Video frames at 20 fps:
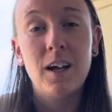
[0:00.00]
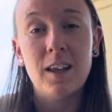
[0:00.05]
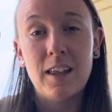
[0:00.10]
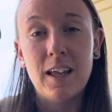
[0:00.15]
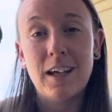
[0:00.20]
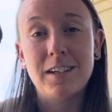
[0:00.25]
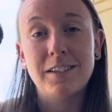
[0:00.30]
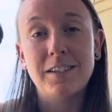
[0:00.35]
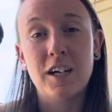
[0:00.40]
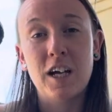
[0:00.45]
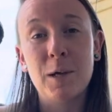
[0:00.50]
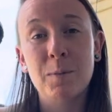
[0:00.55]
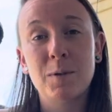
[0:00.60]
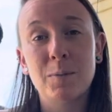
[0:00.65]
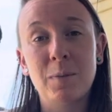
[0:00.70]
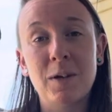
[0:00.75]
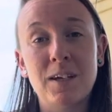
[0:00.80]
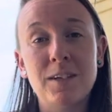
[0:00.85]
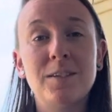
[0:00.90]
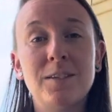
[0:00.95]
that time
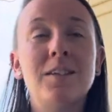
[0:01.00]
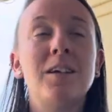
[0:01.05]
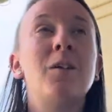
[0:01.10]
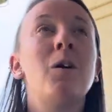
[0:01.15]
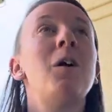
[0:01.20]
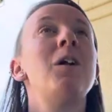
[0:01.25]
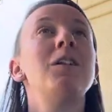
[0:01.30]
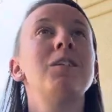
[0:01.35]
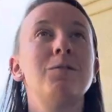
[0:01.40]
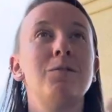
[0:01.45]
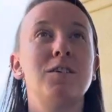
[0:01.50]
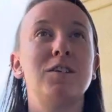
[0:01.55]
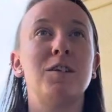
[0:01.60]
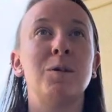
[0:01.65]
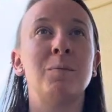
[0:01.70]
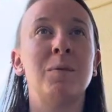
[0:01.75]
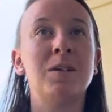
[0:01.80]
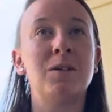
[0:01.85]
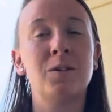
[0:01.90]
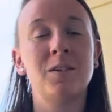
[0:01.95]
space and all of the
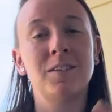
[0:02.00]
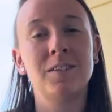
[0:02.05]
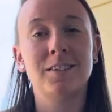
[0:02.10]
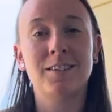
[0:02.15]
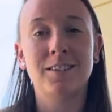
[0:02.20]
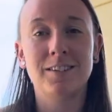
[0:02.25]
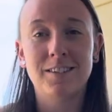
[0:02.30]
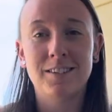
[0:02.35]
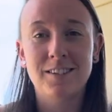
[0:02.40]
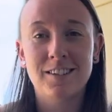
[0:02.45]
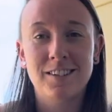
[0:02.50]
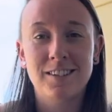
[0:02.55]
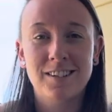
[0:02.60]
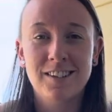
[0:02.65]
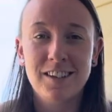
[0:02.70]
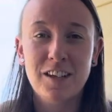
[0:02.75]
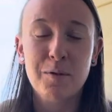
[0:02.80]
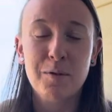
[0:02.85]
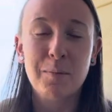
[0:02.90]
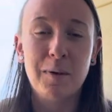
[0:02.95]
dimensions
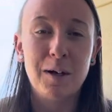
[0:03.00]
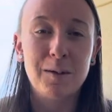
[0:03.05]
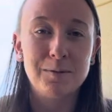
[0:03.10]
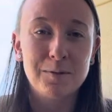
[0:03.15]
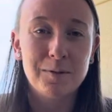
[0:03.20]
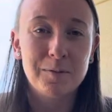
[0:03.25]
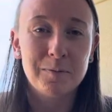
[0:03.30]
above.